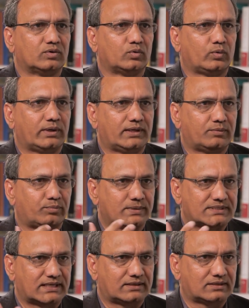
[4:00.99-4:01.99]
We
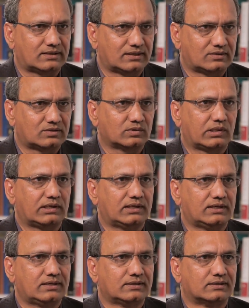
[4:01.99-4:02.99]
presented it to
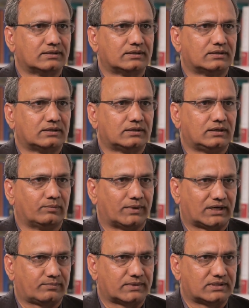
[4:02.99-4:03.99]
the
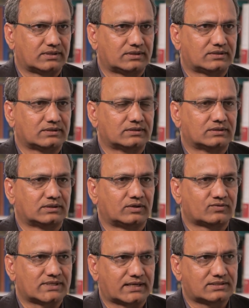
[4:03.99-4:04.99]
Department
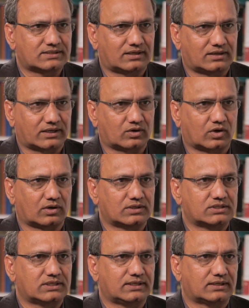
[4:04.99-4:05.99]
of Science and
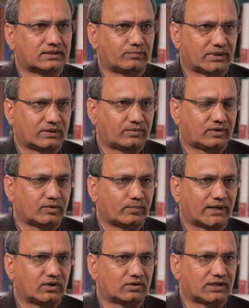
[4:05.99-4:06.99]
Technology and Department
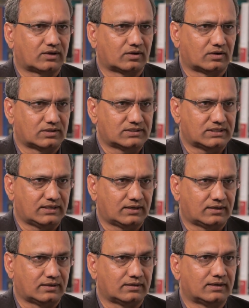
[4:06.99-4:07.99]
of
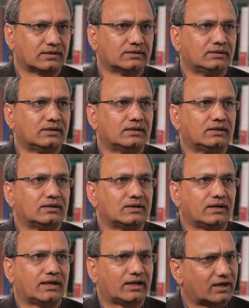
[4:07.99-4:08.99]
Biotechnology in India.
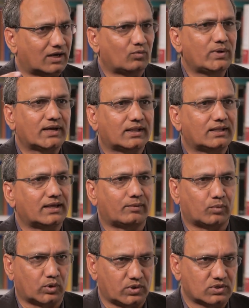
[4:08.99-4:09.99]
And now we are at
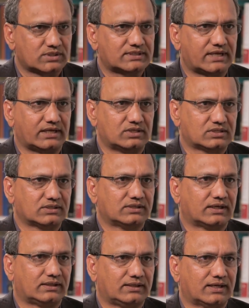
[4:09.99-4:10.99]
the MOU stage.
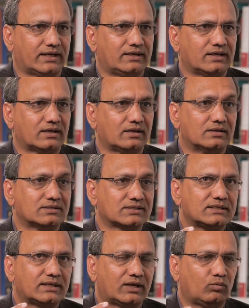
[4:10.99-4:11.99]
And the idea
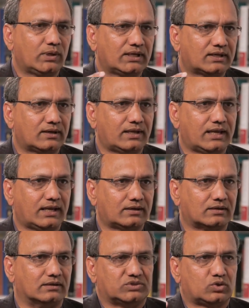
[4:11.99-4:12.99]
is, can we
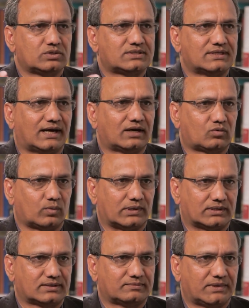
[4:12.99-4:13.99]
create, to start
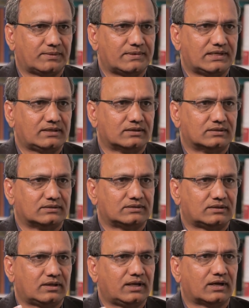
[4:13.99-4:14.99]
with, maybe
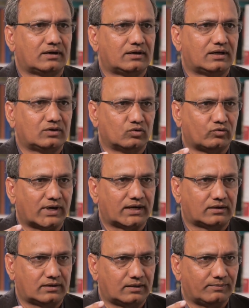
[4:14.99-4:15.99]
$300 to
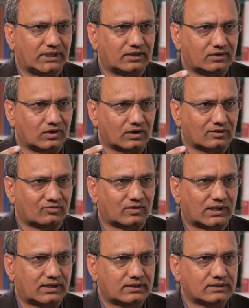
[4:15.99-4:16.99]
$500 million
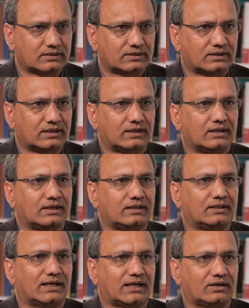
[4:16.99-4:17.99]
fund
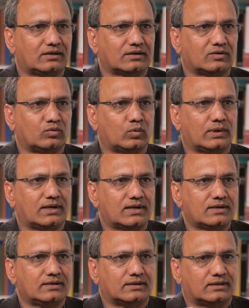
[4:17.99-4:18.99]
that
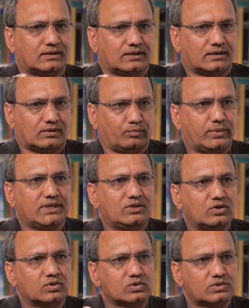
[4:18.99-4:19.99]
will be
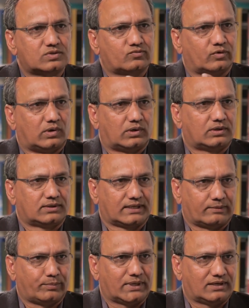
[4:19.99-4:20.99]
used for
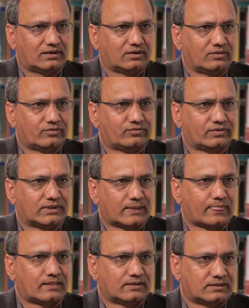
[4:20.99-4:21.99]
competitive
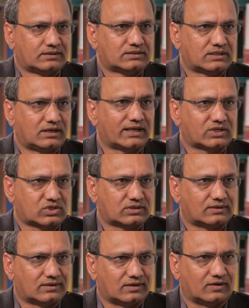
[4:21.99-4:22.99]

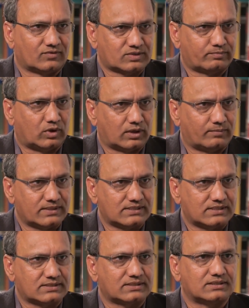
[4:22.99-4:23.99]
selection of small
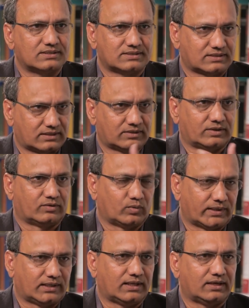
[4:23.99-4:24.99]
businesses
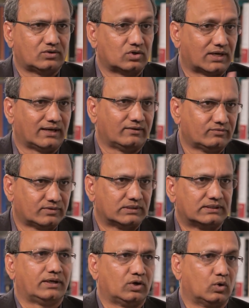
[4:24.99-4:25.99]
where they drive
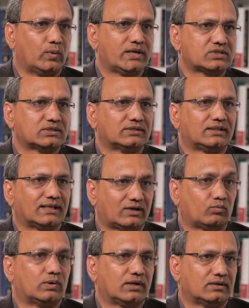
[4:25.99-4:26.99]
innovation
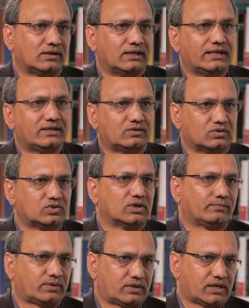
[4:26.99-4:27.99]
that will lead to
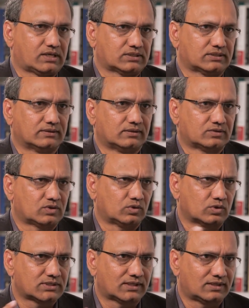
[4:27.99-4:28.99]
job creation.
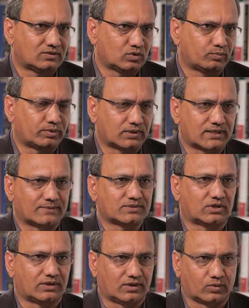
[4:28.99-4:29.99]
So those are the two
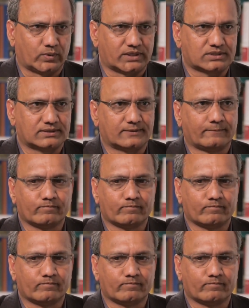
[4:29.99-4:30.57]
programs on innovation.